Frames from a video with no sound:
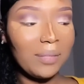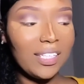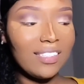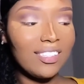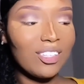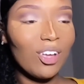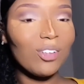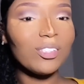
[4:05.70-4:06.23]

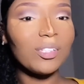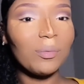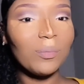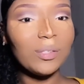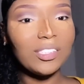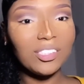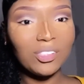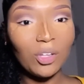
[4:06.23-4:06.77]
so
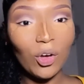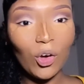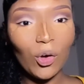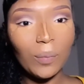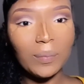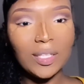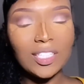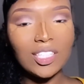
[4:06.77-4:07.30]
someone just called
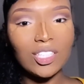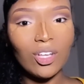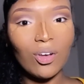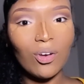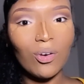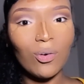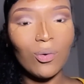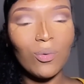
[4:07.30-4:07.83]
me,
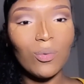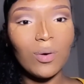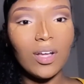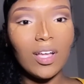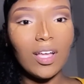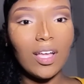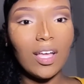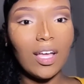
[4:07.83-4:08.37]
so
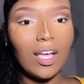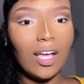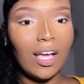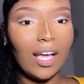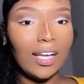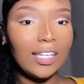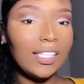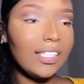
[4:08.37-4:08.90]

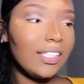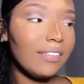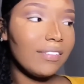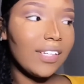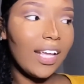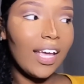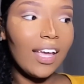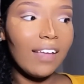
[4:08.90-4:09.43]
I didn't even
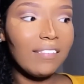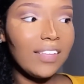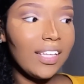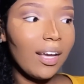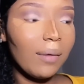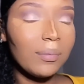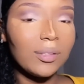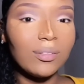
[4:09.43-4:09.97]
have the
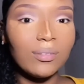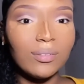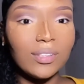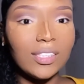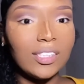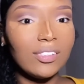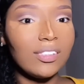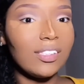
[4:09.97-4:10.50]

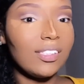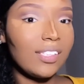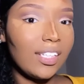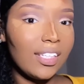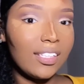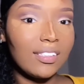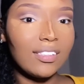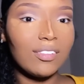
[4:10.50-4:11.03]
opportunity or the
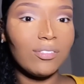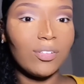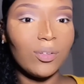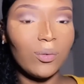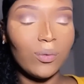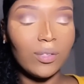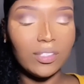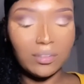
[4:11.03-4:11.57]
chance to
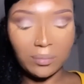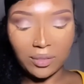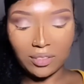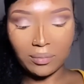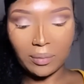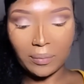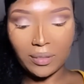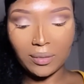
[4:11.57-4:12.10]
record as much of
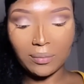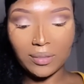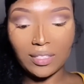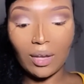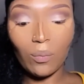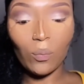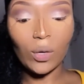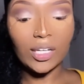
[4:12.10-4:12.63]
my makeup as I
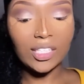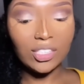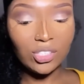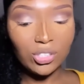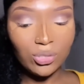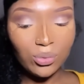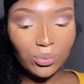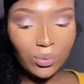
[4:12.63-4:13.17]
wanted
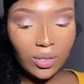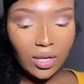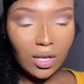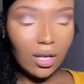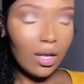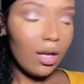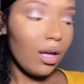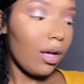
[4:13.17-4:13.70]
to
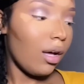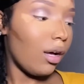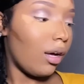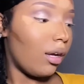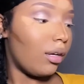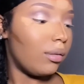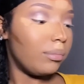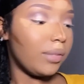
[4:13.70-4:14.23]

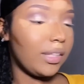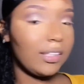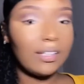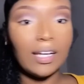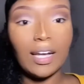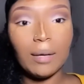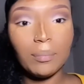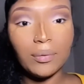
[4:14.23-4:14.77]
um, because I
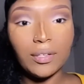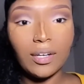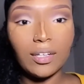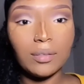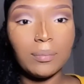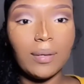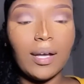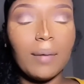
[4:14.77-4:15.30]
got
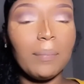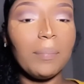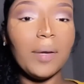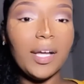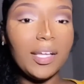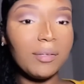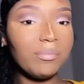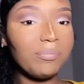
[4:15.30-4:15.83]
preoccupied. But